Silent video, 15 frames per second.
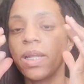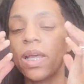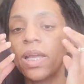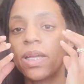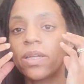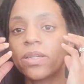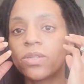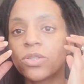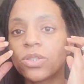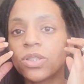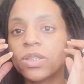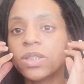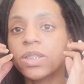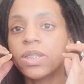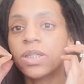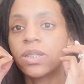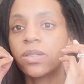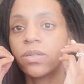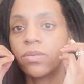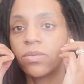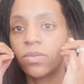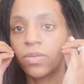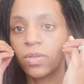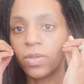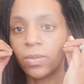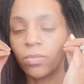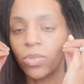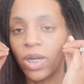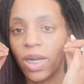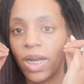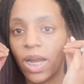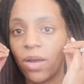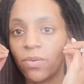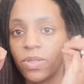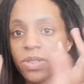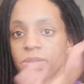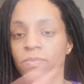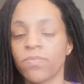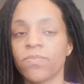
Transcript: like cheek breakouts.